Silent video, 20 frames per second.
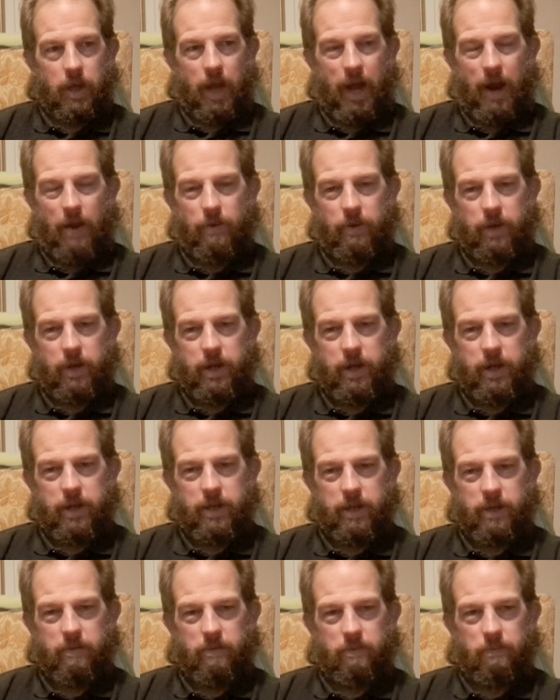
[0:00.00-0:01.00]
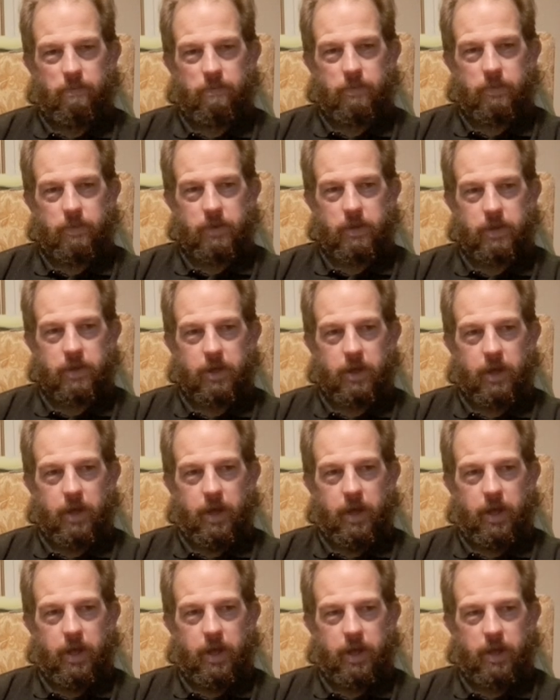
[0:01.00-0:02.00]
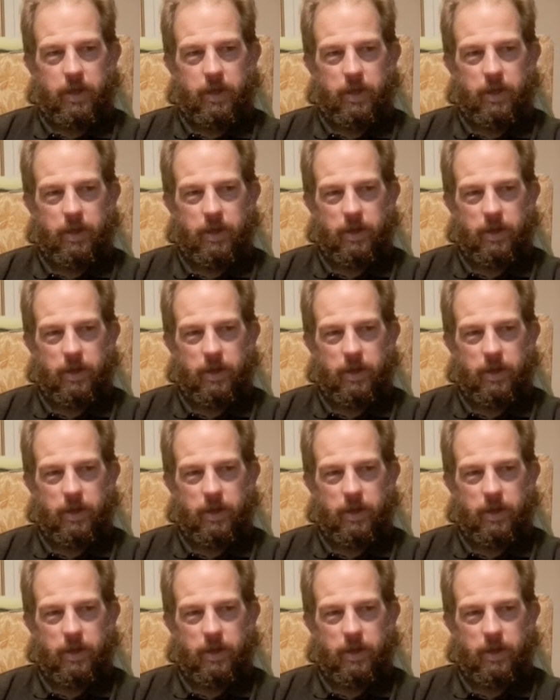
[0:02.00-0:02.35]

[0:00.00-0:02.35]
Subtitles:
arrogant and